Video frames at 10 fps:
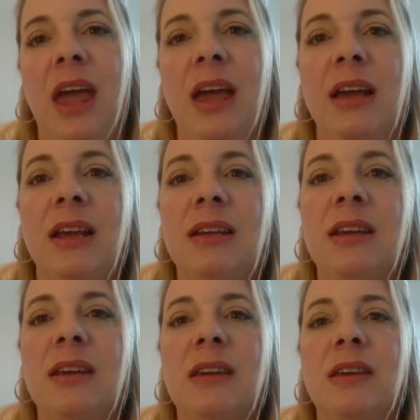and
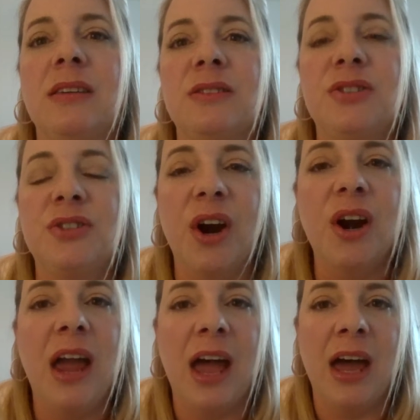
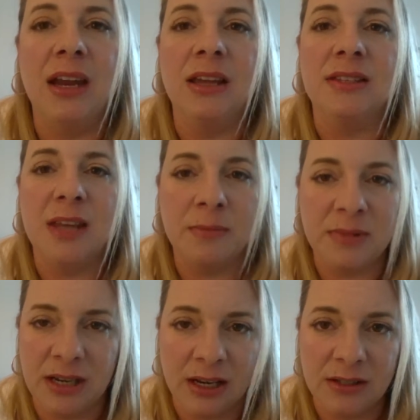start adding
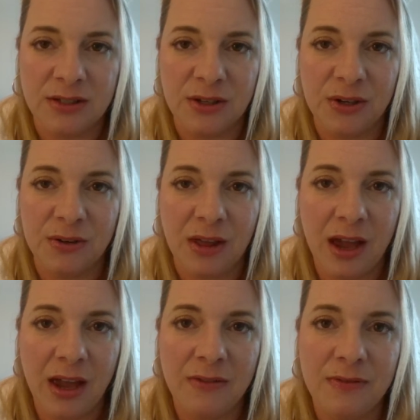substance to your
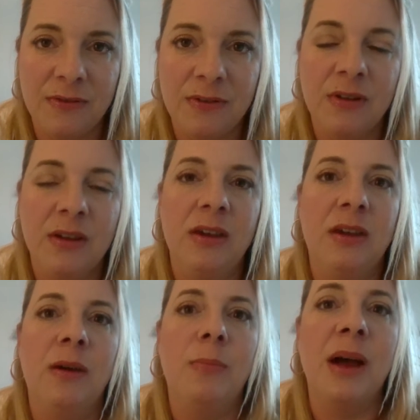life
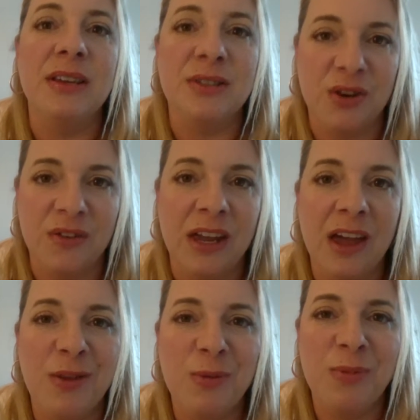by serving
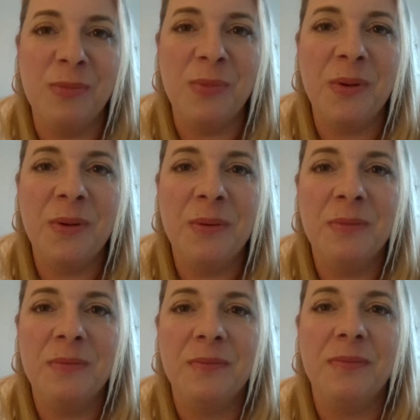other people.
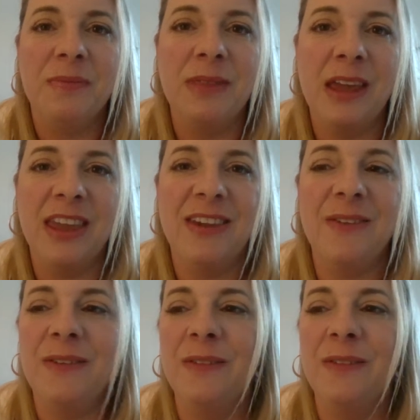Thank you.